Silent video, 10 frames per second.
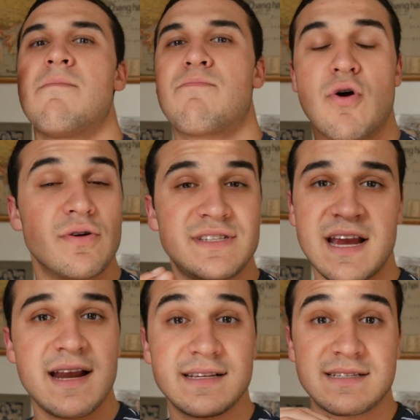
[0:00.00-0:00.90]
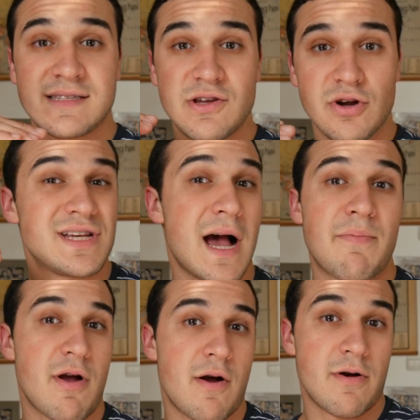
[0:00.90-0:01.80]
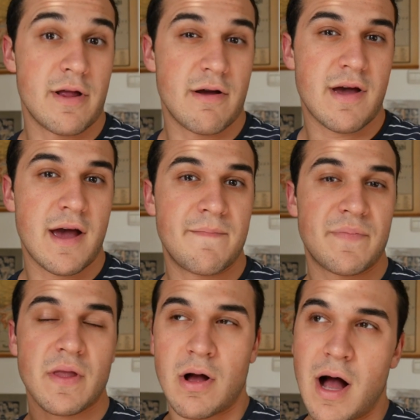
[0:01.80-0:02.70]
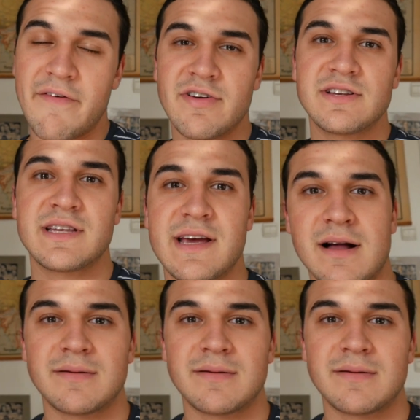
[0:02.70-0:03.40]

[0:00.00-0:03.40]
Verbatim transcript: protein is your top priority, okay? Obviously, it